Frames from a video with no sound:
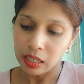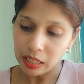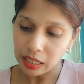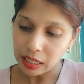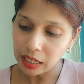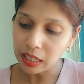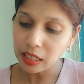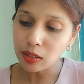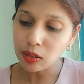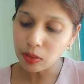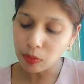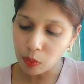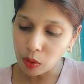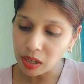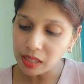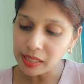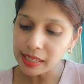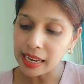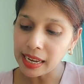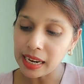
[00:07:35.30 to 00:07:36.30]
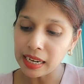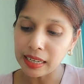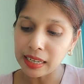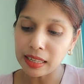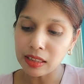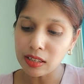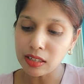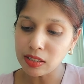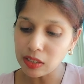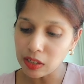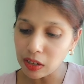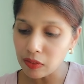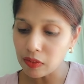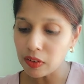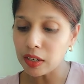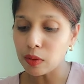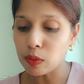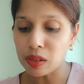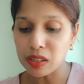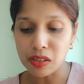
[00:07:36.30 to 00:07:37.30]
it was held that the
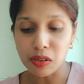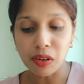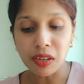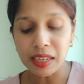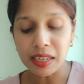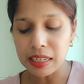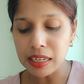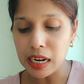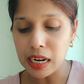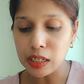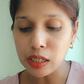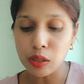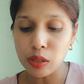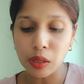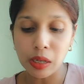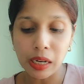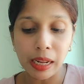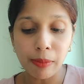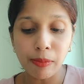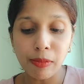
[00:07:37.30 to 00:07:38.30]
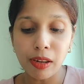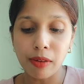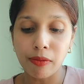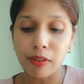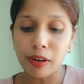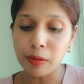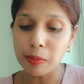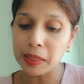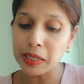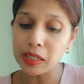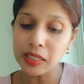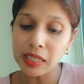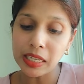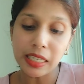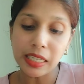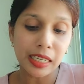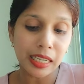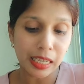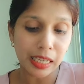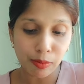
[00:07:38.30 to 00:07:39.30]
servant was not entitled to claim the reward because
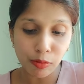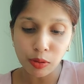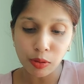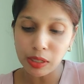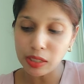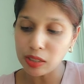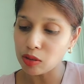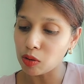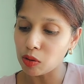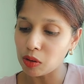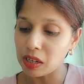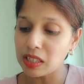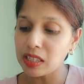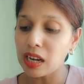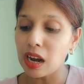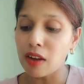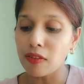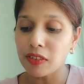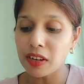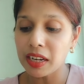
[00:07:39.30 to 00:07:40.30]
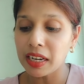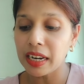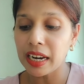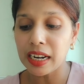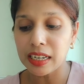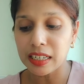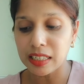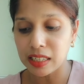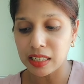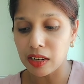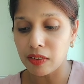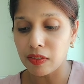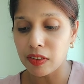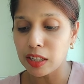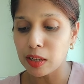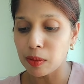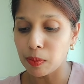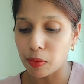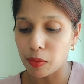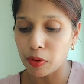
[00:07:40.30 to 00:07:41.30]
it came to his knowledge after he had discovered
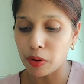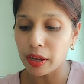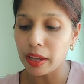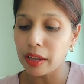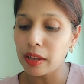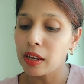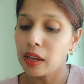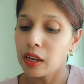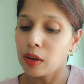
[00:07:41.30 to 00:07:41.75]
the boy,